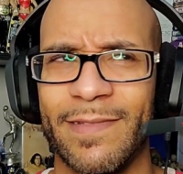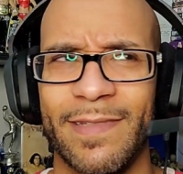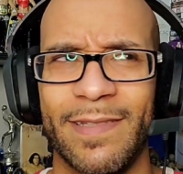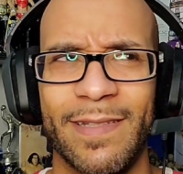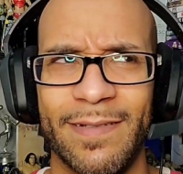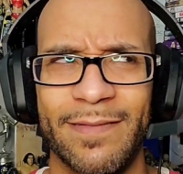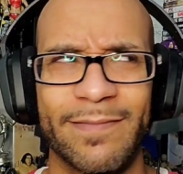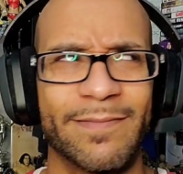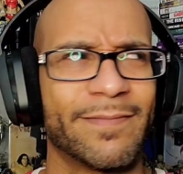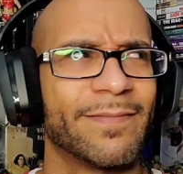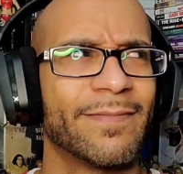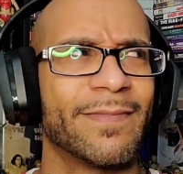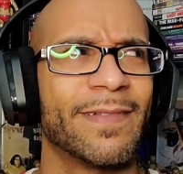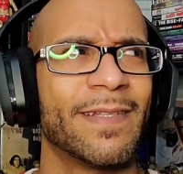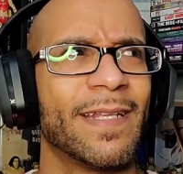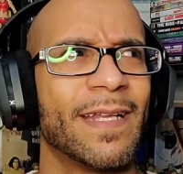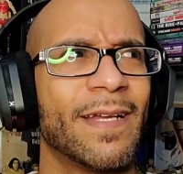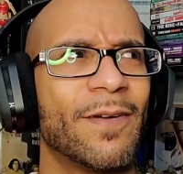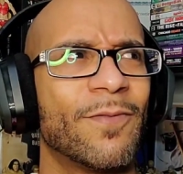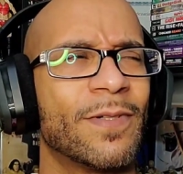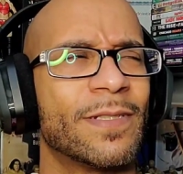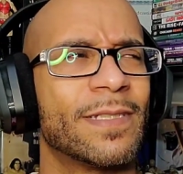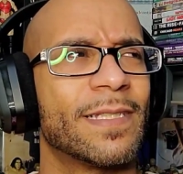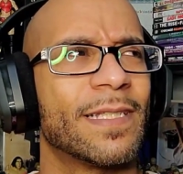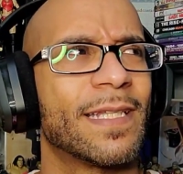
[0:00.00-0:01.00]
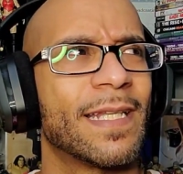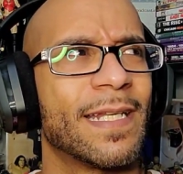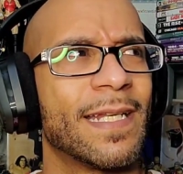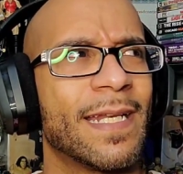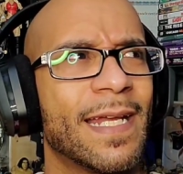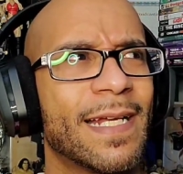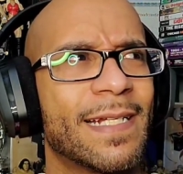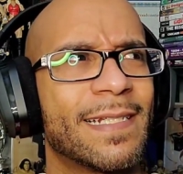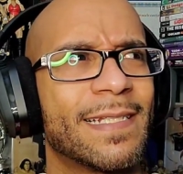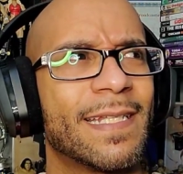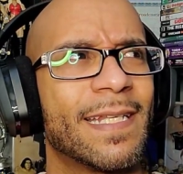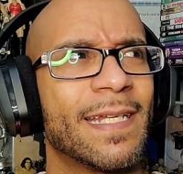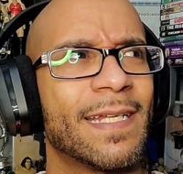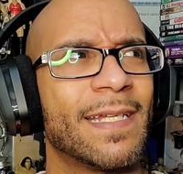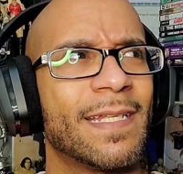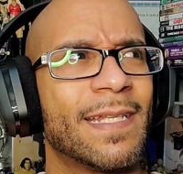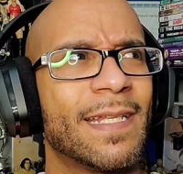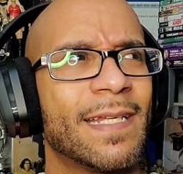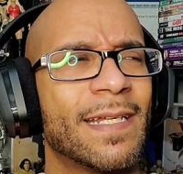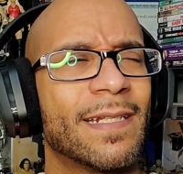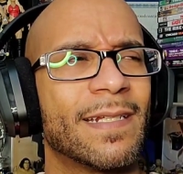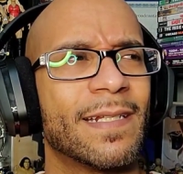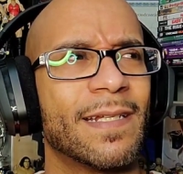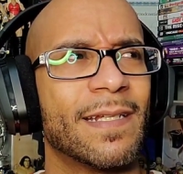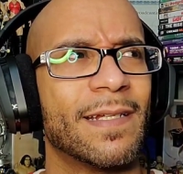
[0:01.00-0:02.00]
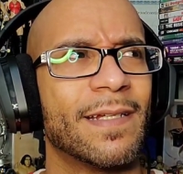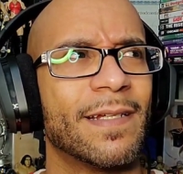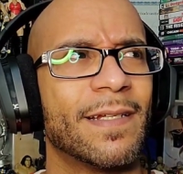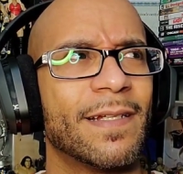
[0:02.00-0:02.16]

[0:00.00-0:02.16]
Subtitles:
the next day that